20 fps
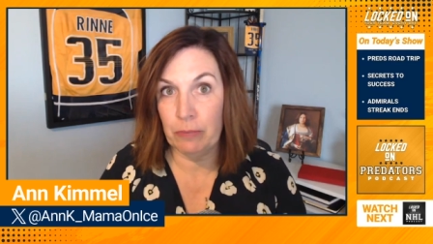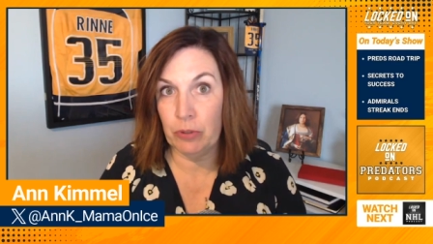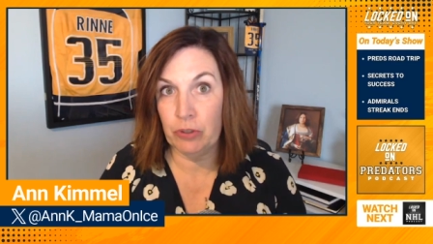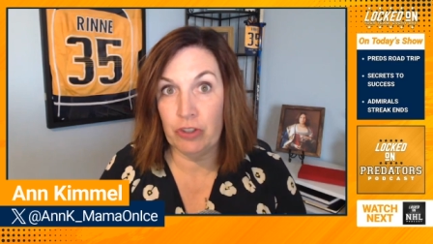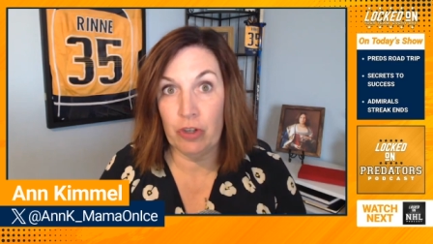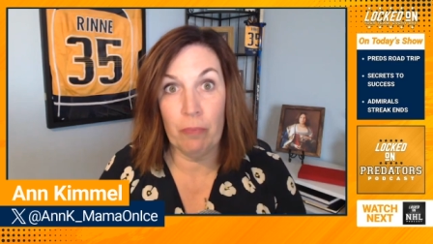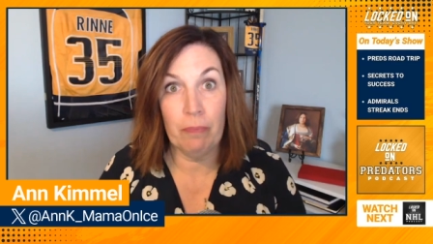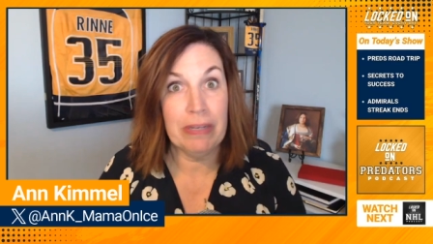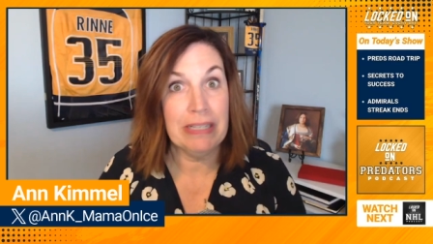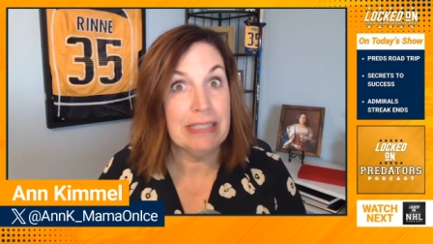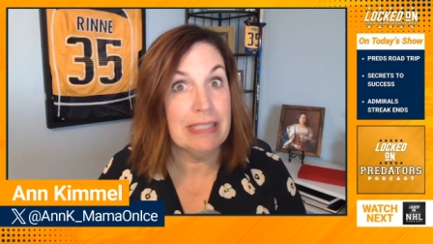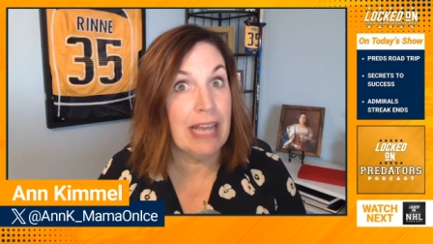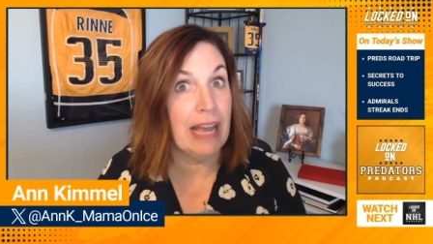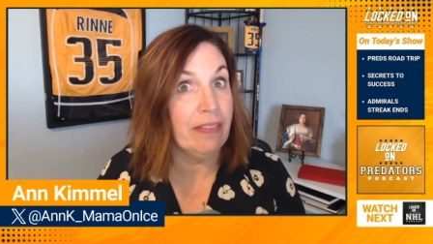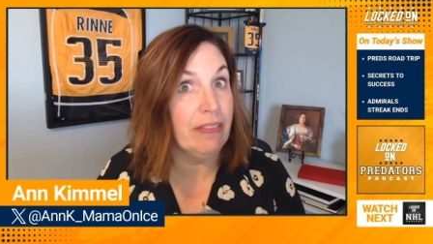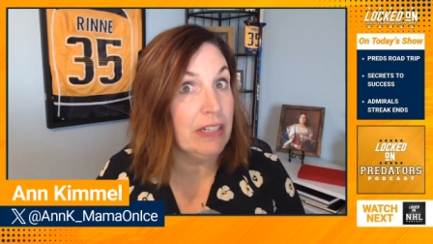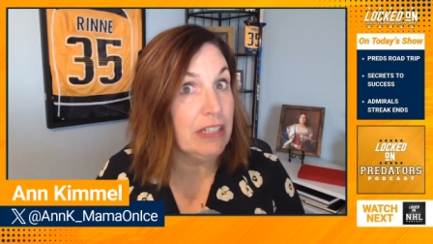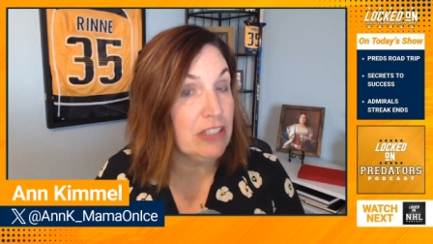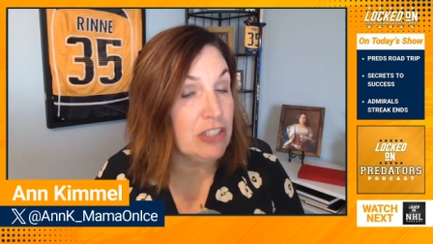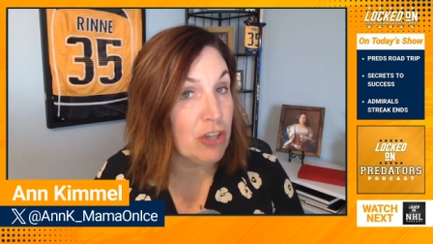Don't be sad
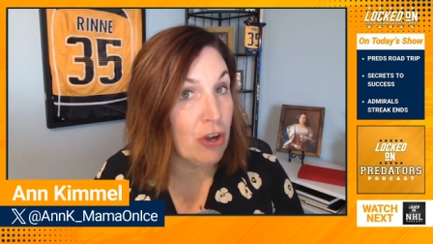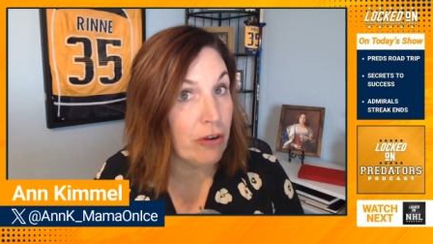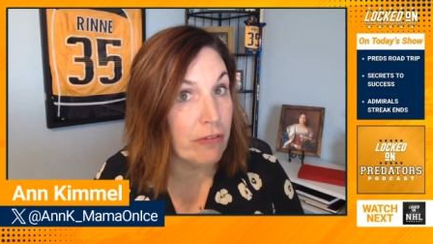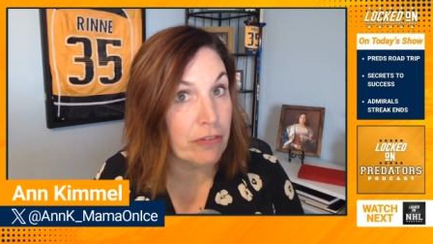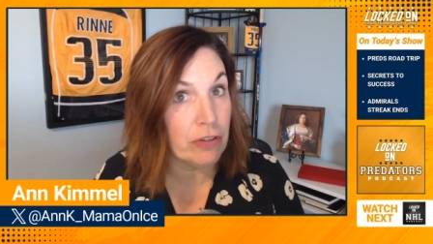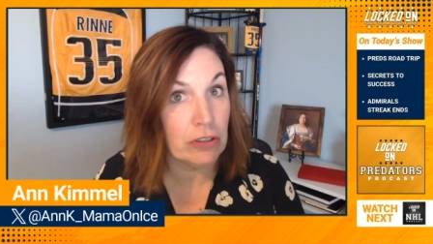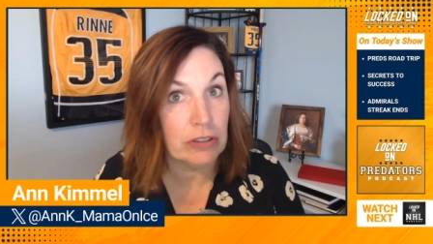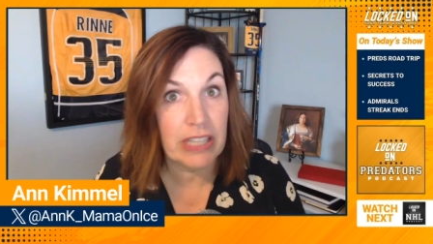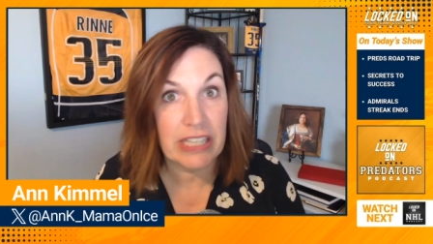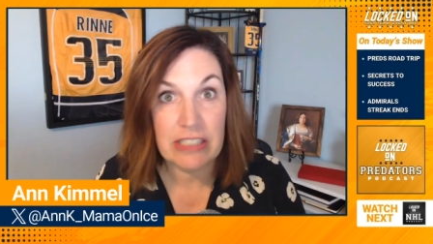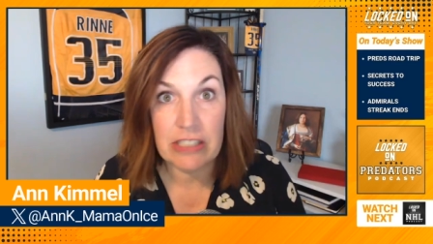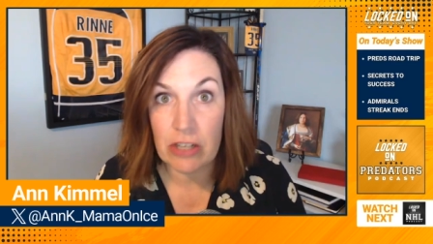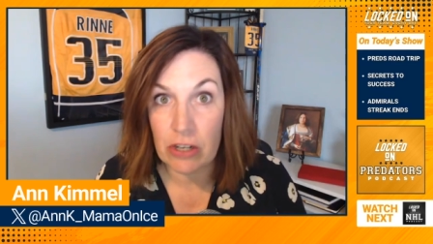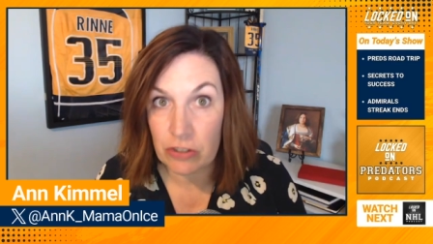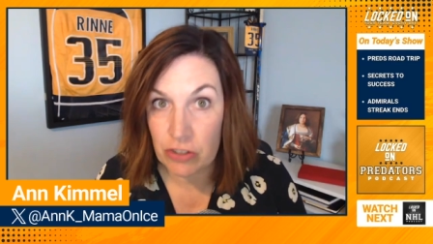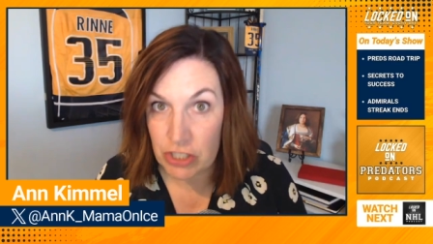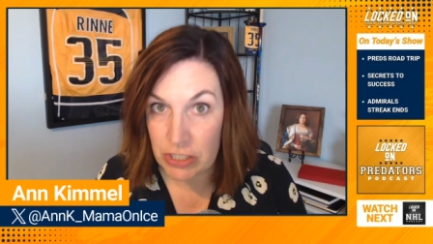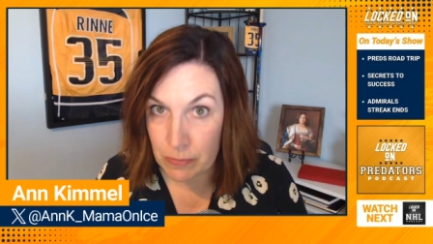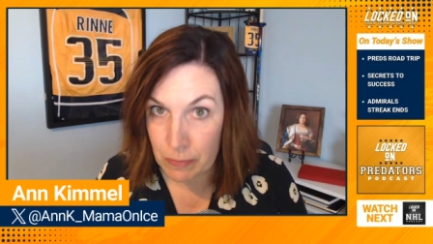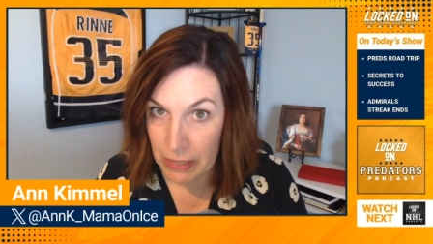that it's over. Let's all
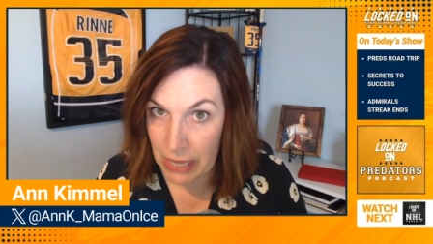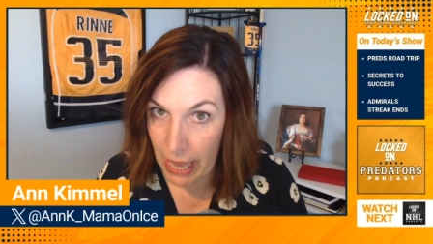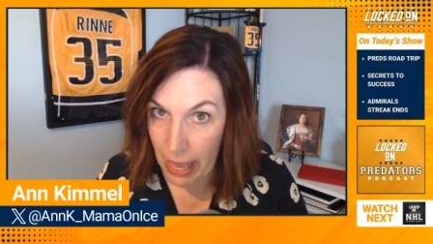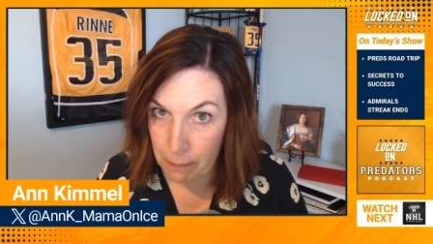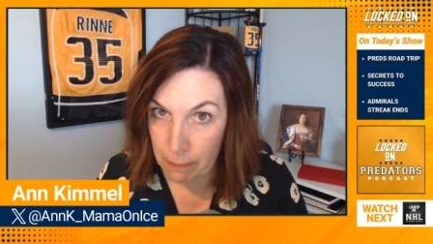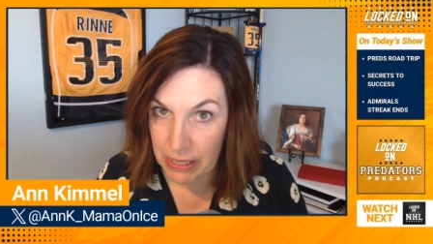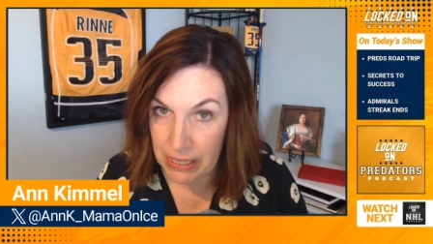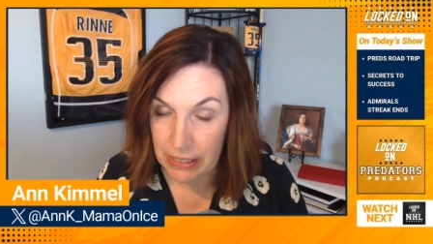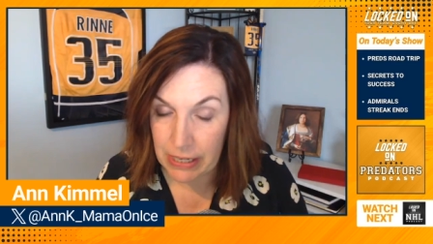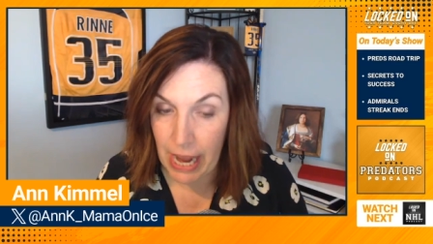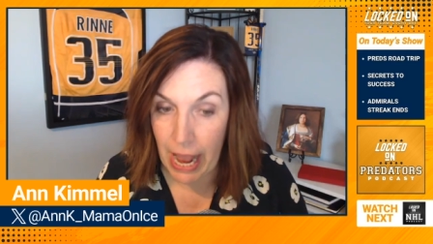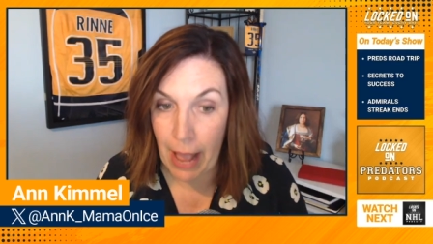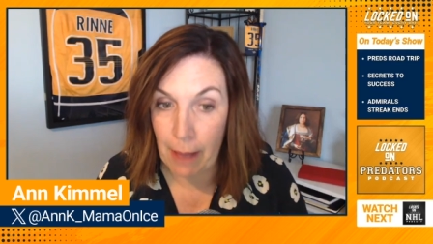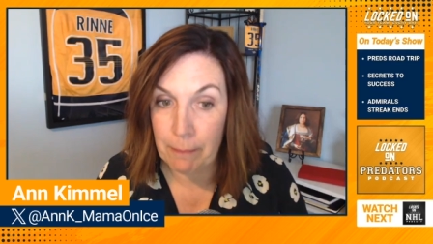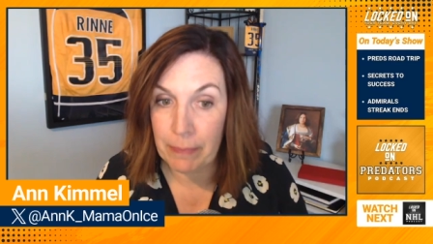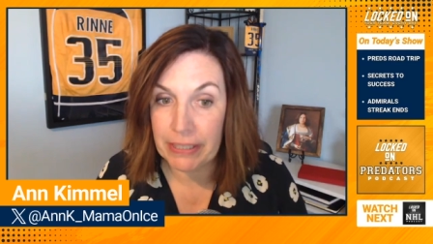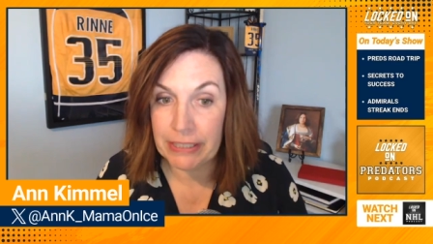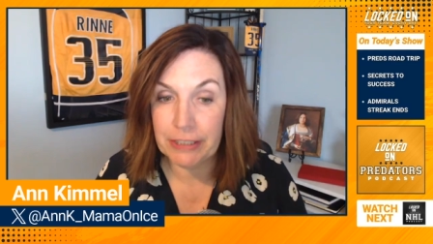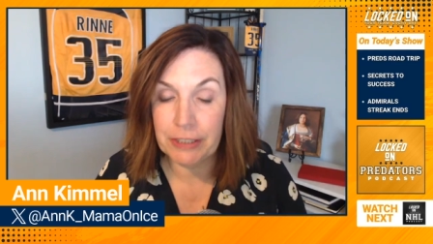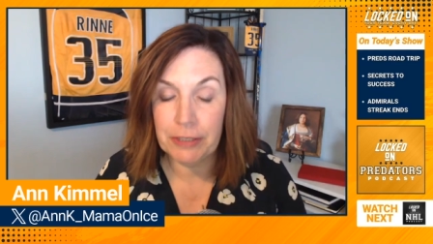just be happy it
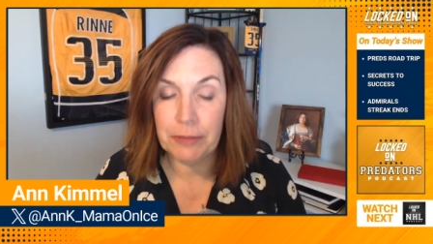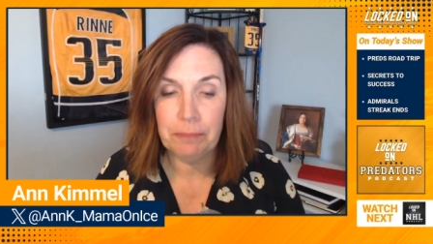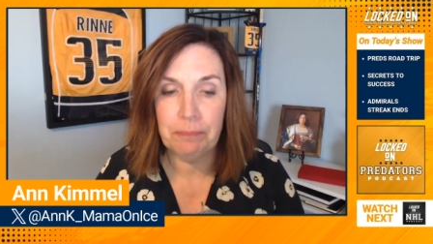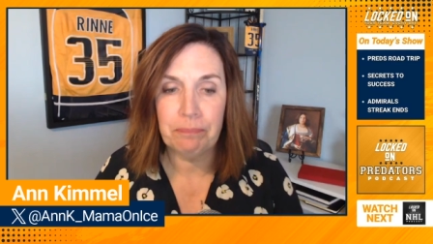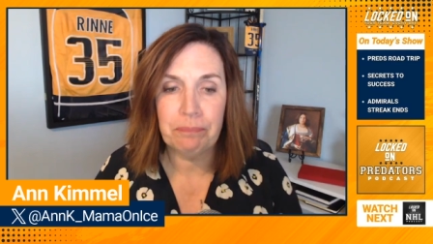happened